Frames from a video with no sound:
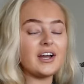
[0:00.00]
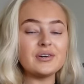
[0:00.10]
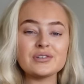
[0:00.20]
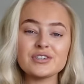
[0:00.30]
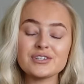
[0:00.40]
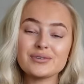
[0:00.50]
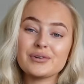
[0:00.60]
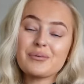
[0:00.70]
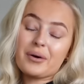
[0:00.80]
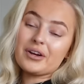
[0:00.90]
I also just want
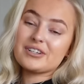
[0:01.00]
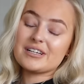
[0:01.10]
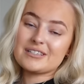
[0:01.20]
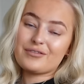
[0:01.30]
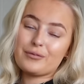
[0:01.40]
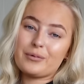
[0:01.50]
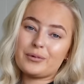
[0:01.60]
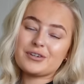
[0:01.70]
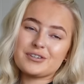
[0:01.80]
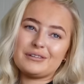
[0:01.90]
to apologise if you've been
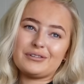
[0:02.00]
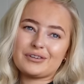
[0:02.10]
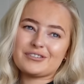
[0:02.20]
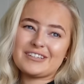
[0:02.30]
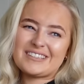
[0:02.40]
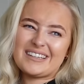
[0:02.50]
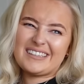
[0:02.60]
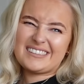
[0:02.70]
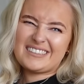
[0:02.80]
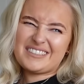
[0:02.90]
watching the vlogs recently,
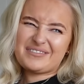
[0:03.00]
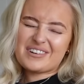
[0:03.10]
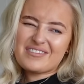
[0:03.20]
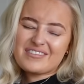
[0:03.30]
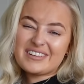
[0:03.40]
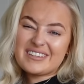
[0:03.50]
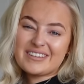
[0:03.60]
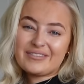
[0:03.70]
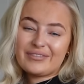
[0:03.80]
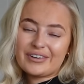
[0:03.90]
because you've probably
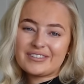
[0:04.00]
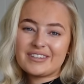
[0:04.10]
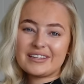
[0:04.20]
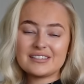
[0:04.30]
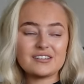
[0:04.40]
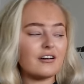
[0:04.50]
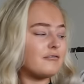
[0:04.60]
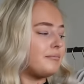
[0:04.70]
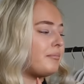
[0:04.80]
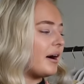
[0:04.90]
seen most of this
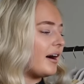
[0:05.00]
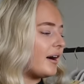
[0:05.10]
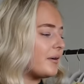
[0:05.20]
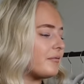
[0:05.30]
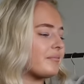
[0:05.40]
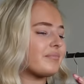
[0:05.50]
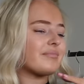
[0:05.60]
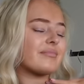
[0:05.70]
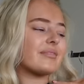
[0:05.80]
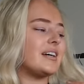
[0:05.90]
stuff, but
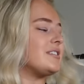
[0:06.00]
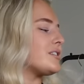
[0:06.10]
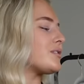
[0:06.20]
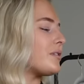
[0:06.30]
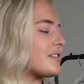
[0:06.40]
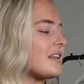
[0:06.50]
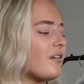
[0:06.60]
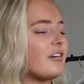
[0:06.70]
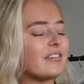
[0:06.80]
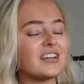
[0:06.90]
I just thought there's a
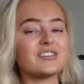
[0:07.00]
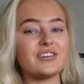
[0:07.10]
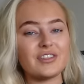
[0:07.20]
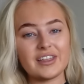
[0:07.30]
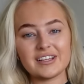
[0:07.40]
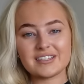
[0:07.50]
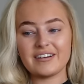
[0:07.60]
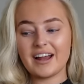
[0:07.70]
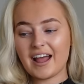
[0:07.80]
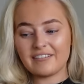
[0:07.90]
lot of nice new things here.
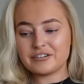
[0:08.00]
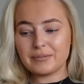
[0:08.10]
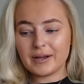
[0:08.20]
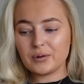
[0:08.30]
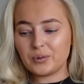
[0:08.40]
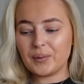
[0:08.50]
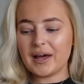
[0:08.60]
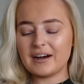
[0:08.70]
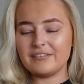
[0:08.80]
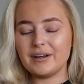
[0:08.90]
I have to make a haul
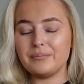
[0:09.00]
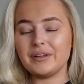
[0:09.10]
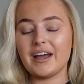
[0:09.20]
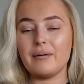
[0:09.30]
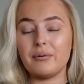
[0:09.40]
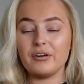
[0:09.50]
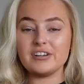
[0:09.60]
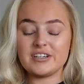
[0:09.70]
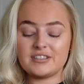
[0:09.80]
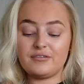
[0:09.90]
out of it. But yeah,
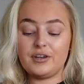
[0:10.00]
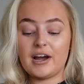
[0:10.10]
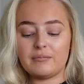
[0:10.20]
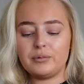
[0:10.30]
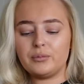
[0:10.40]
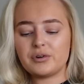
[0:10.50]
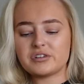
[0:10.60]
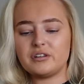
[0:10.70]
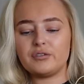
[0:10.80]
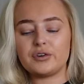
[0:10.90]
apologies if you have been
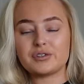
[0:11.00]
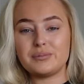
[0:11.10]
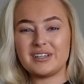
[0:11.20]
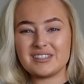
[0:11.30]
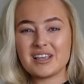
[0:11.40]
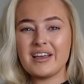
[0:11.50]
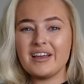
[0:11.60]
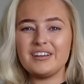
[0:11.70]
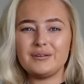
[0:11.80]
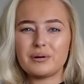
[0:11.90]
watching the vlogs, because
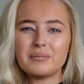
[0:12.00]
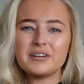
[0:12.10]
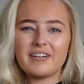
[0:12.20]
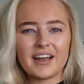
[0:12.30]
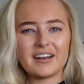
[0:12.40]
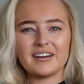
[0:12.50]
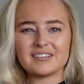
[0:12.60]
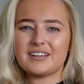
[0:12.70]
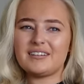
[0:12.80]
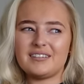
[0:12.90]
you probably recognise
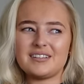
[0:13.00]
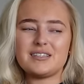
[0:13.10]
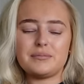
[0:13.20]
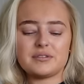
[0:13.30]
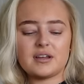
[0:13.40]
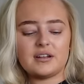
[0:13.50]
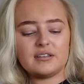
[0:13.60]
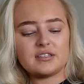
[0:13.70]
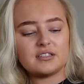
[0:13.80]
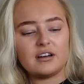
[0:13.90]
like 90% of
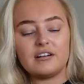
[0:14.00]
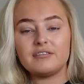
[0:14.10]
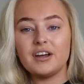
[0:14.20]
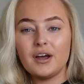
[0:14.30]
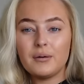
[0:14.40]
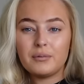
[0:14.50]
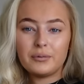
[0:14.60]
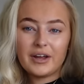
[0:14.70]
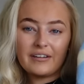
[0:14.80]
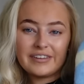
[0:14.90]
this stuff. But
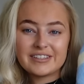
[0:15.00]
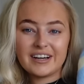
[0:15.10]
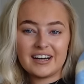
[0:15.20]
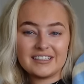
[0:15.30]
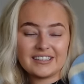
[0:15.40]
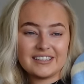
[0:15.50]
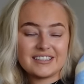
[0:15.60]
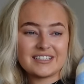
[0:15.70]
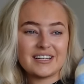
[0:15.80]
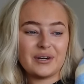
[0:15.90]
we have this cardigan
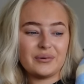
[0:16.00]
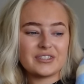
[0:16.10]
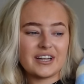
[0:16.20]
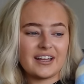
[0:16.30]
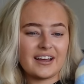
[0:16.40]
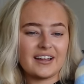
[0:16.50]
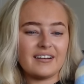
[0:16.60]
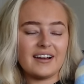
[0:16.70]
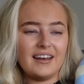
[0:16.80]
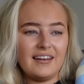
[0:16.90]
just here, which again,
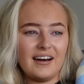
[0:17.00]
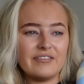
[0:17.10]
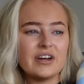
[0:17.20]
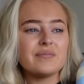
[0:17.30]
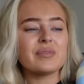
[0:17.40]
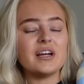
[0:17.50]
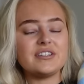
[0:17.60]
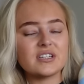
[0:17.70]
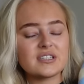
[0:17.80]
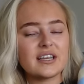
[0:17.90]
I love. I
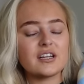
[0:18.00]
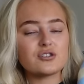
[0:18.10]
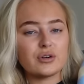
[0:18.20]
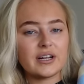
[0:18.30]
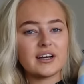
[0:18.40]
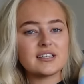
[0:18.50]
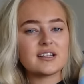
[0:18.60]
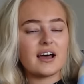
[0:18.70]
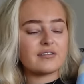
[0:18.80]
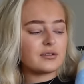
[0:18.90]
just think it's really nice to
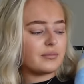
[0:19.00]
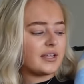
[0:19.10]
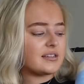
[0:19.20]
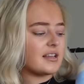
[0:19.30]
have some things